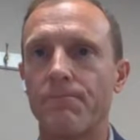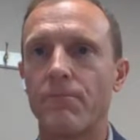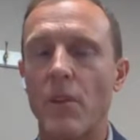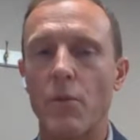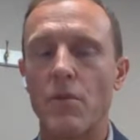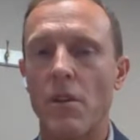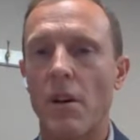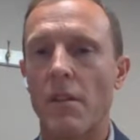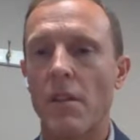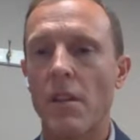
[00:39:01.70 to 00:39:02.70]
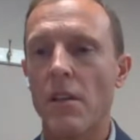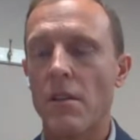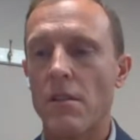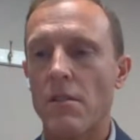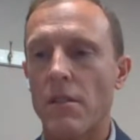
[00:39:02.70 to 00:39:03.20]
And we saw
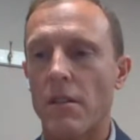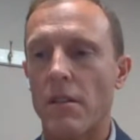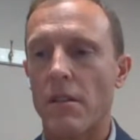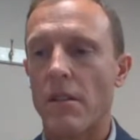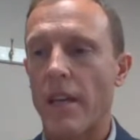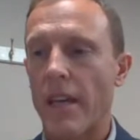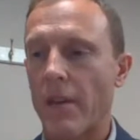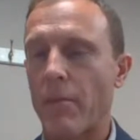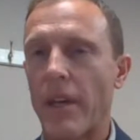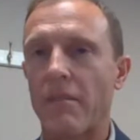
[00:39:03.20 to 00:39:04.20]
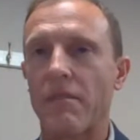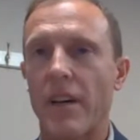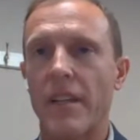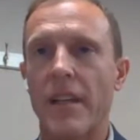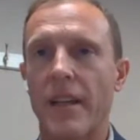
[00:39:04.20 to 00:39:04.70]
the campaign
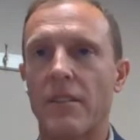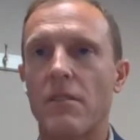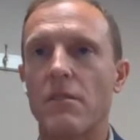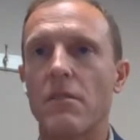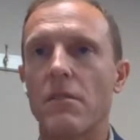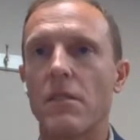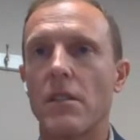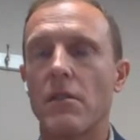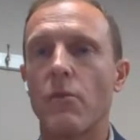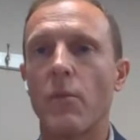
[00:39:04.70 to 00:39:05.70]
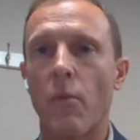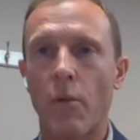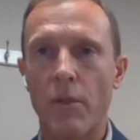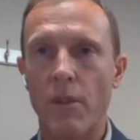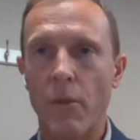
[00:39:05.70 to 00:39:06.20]
finance
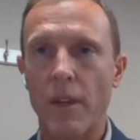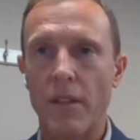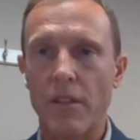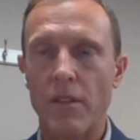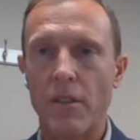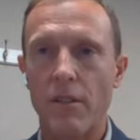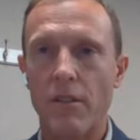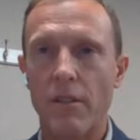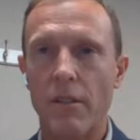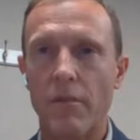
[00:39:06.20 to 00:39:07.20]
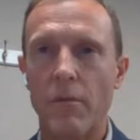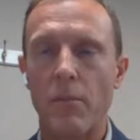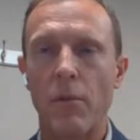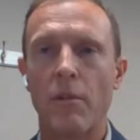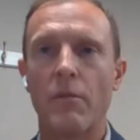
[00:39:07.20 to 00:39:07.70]
report that went in this year. If
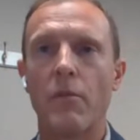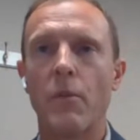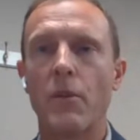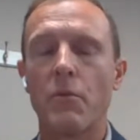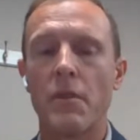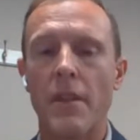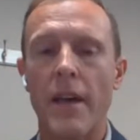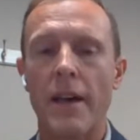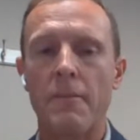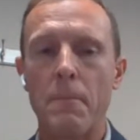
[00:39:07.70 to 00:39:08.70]
people aren't familiar with that,